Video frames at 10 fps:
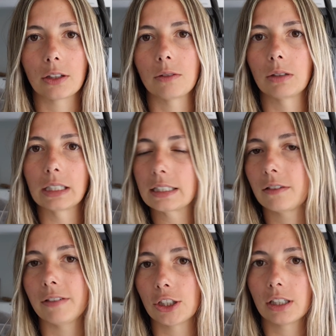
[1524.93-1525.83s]
you're really
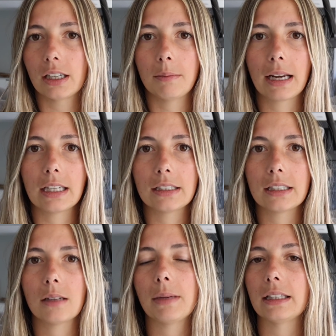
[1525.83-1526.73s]
deficient in
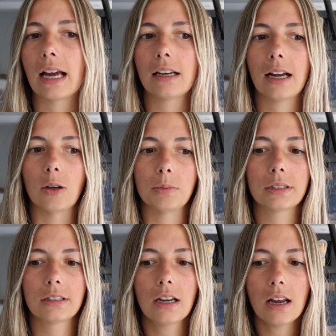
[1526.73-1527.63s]
magnesium, and that
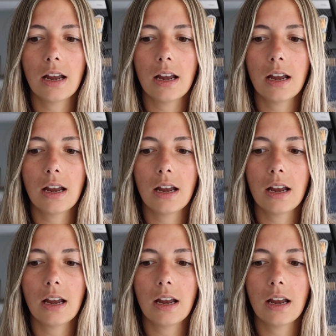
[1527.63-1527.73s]
helps.